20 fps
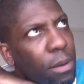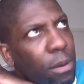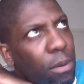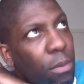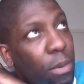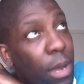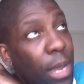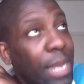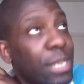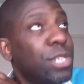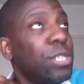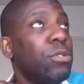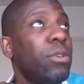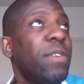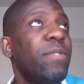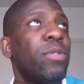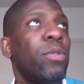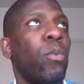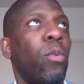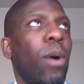Well, actually, not
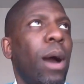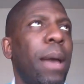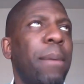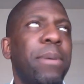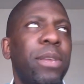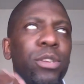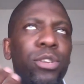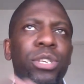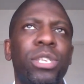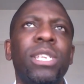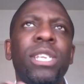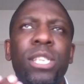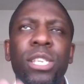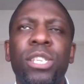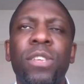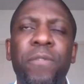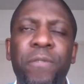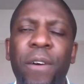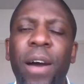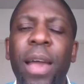even the why, but you just need to
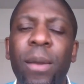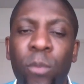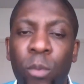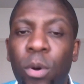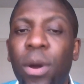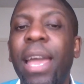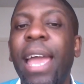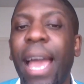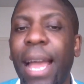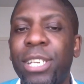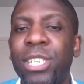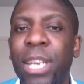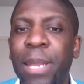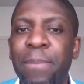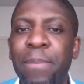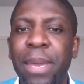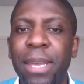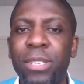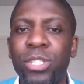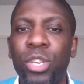define what it actually
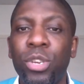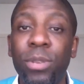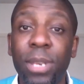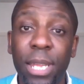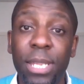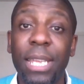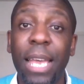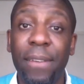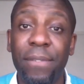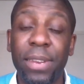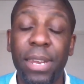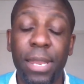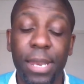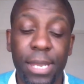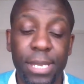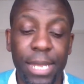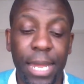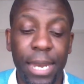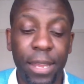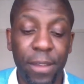means. So you need to have an
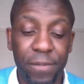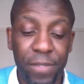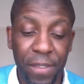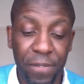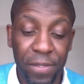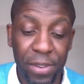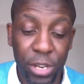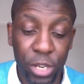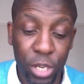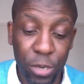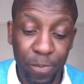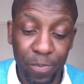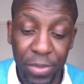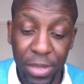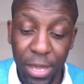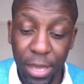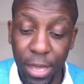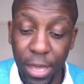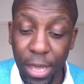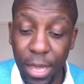understanding of definition.
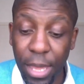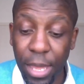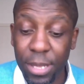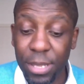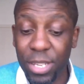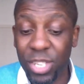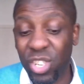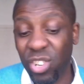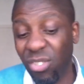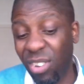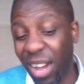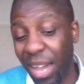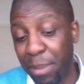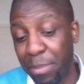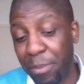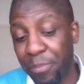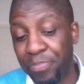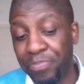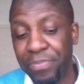Describe.